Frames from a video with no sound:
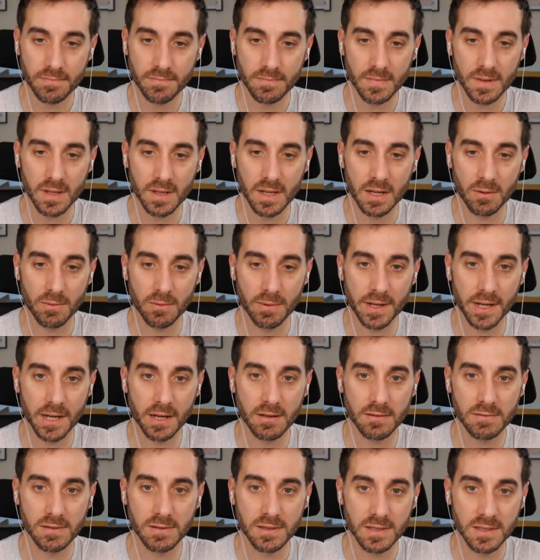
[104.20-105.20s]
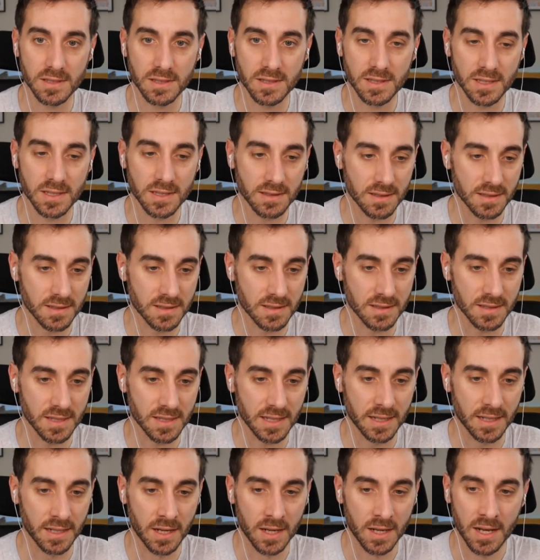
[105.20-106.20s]
Here we go. Is this it? This is
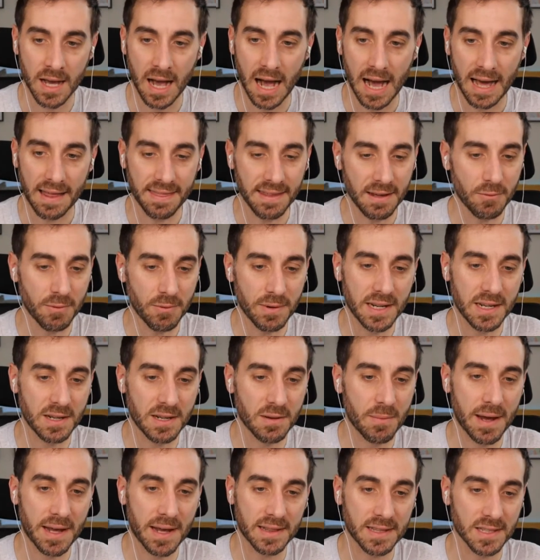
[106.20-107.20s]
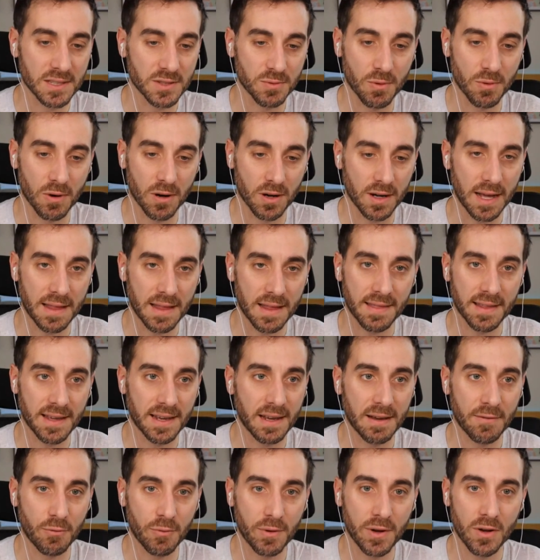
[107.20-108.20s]
it. I think we need to make this work. I think
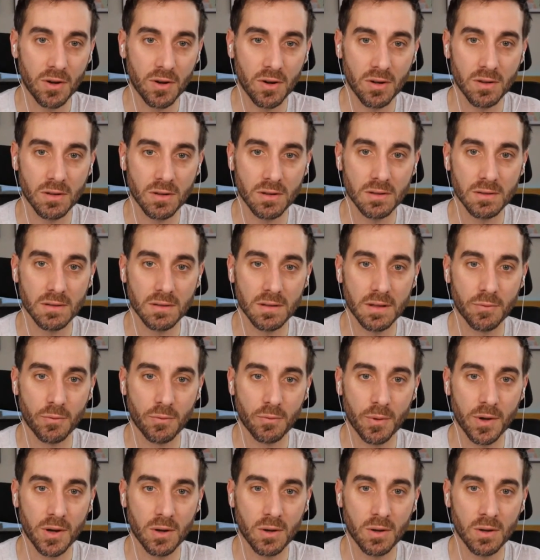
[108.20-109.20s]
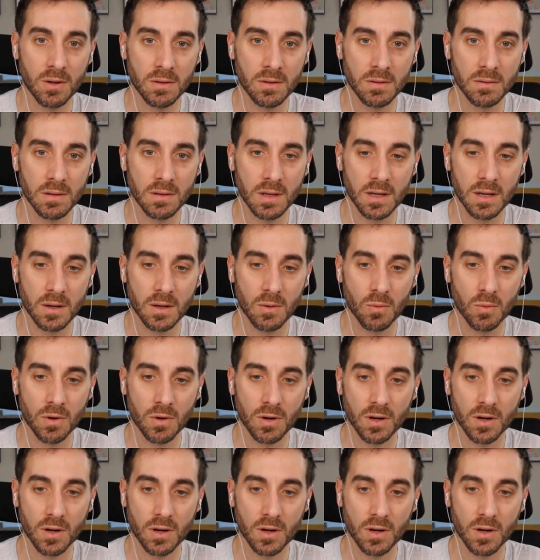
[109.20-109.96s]
if we all work